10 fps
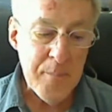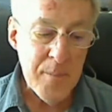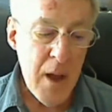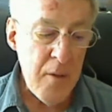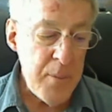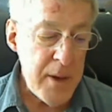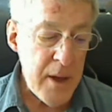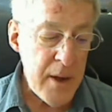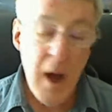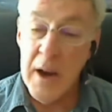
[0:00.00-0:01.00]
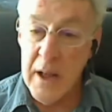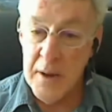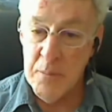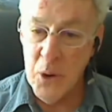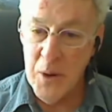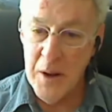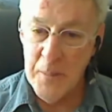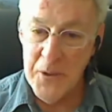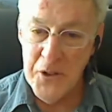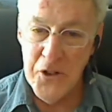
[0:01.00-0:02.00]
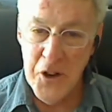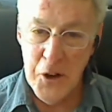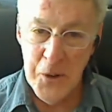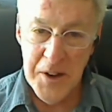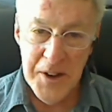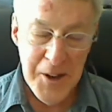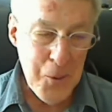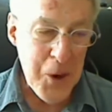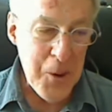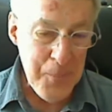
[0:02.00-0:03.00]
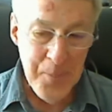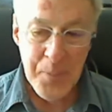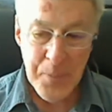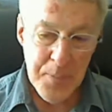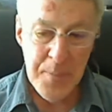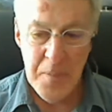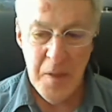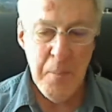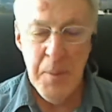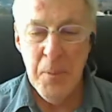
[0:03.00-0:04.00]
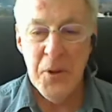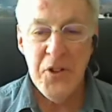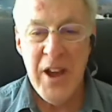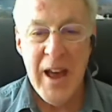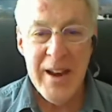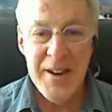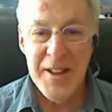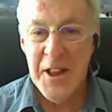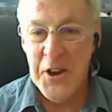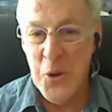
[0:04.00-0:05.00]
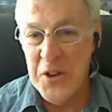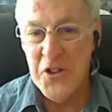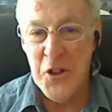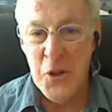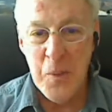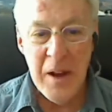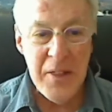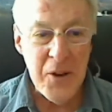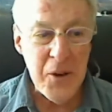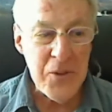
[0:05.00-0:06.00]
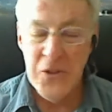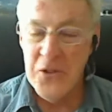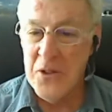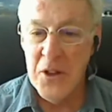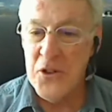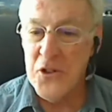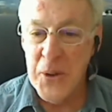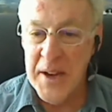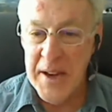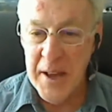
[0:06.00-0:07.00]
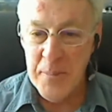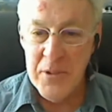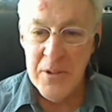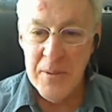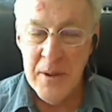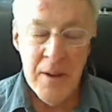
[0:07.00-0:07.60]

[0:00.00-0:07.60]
I've been on online programs that Gianluca did where people are chatting and they know each other by their screen names.